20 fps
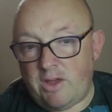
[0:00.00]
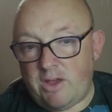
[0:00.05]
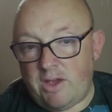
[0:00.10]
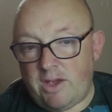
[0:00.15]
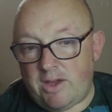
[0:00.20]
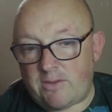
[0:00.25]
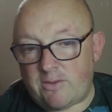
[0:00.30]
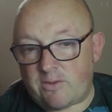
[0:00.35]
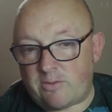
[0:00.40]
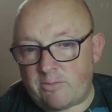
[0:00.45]

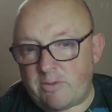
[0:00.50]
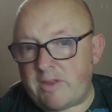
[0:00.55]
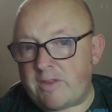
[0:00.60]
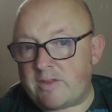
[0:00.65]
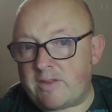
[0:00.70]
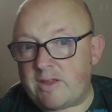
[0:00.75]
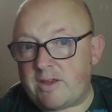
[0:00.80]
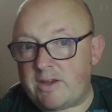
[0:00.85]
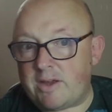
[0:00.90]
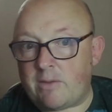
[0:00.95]
it's just me
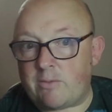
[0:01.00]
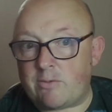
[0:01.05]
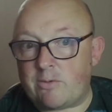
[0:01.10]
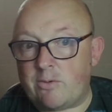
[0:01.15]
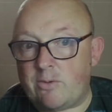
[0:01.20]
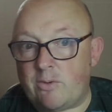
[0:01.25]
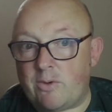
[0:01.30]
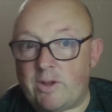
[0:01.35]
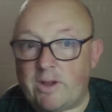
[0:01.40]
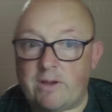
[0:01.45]
sitting down
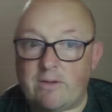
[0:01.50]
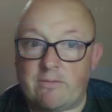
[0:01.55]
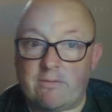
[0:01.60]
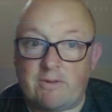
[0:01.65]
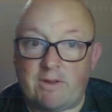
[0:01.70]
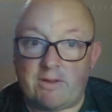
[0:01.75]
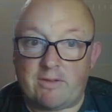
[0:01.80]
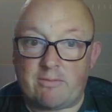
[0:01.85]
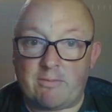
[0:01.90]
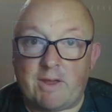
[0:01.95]
talking,
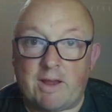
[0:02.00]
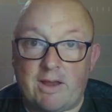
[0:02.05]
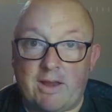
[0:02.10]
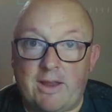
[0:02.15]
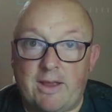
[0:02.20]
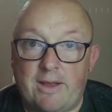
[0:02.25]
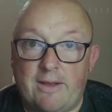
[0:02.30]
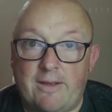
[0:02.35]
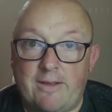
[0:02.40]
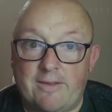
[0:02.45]
that's mainly
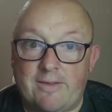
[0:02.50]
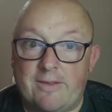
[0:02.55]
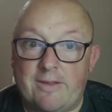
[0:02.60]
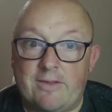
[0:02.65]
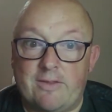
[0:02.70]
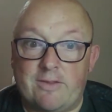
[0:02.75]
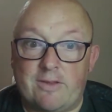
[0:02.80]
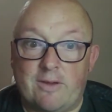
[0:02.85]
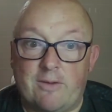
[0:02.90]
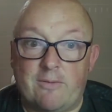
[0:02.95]
it, isn't it?
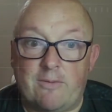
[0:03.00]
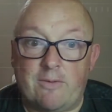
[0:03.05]
So